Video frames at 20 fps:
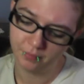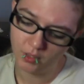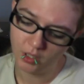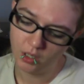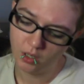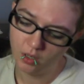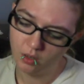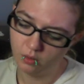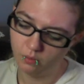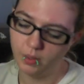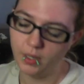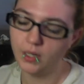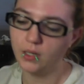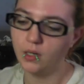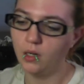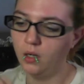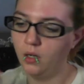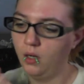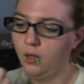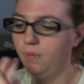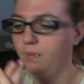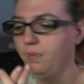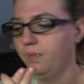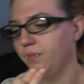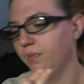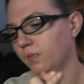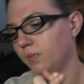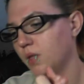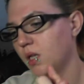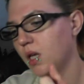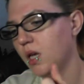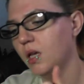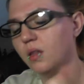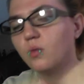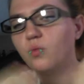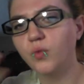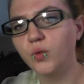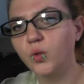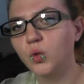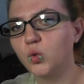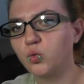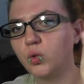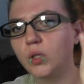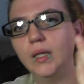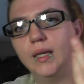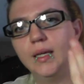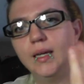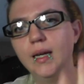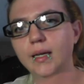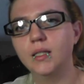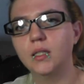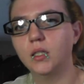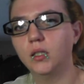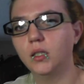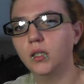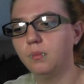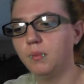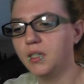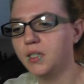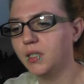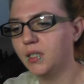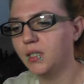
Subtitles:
But it feels really nice on my skin.